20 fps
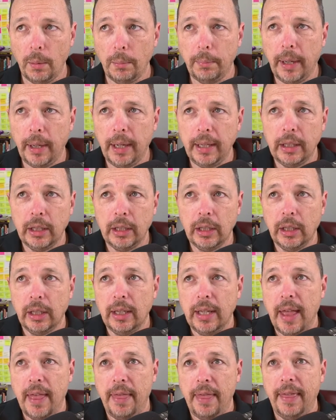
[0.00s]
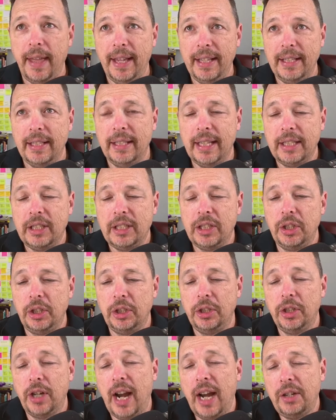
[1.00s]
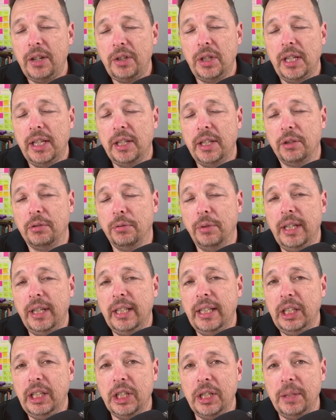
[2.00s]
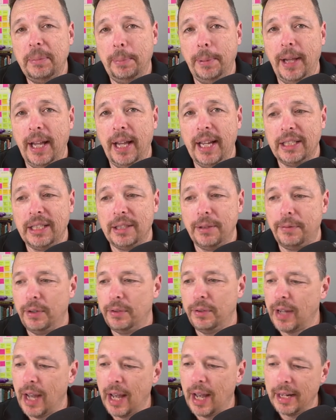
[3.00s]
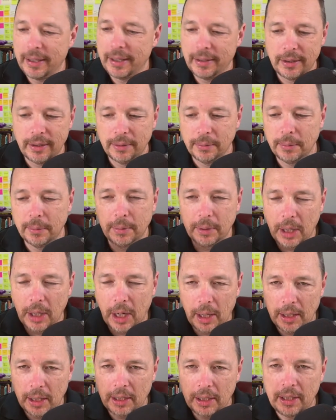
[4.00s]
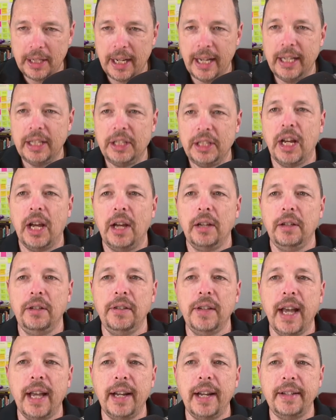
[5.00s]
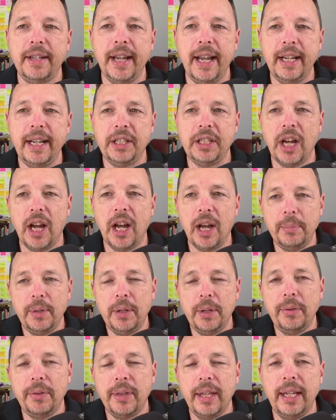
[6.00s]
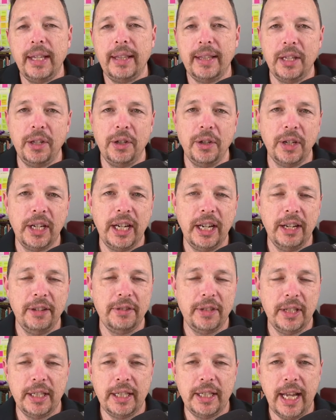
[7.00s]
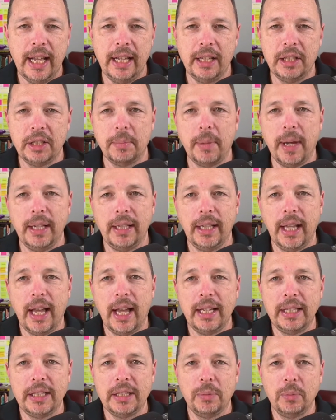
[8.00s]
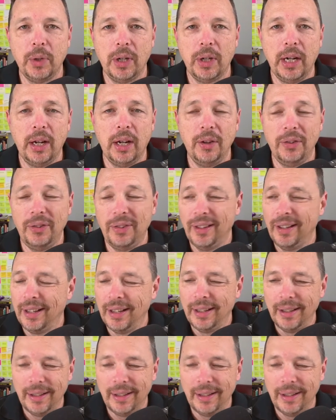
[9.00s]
But that, that's a, you're actually in a really good place. If you've got a, we'll call it a day job, you got a day job and you think that your gifts and talents might lie somewhere else,